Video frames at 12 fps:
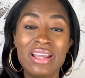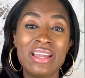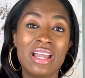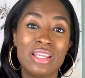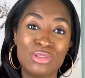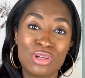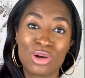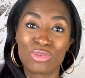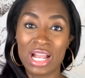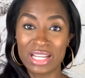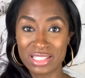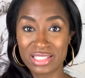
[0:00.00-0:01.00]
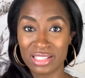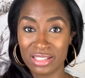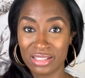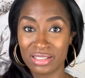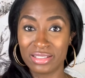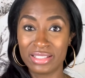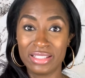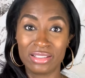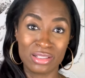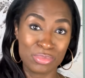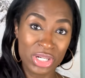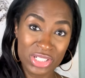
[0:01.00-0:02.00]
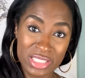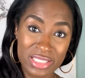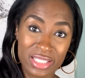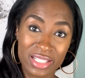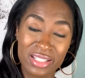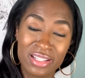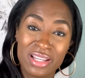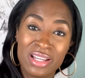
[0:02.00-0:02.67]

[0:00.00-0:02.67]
and you go right into either emergency.